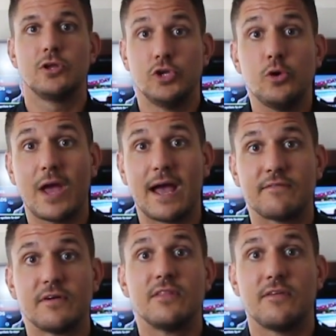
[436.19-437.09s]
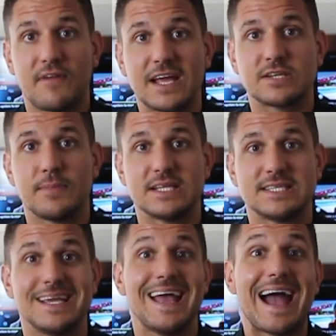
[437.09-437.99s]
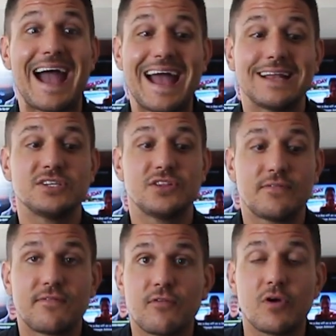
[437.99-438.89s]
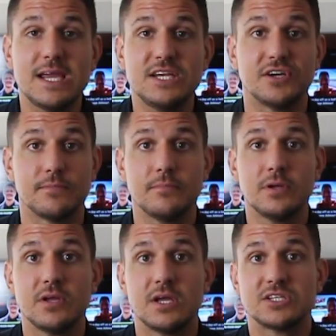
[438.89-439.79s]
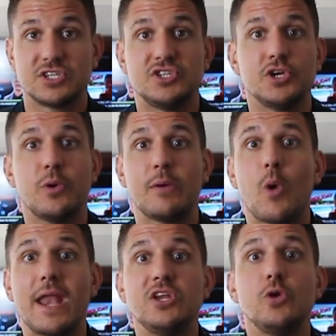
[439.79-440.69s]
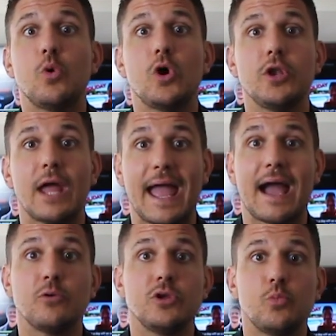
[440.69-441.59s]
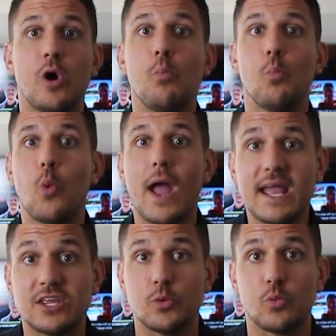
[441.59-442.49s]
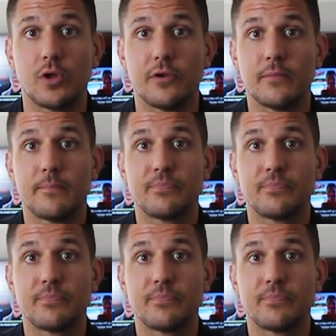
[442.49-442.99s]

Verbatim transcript: You have the flexibility and the freedom to do it when you want, how you want, where you want,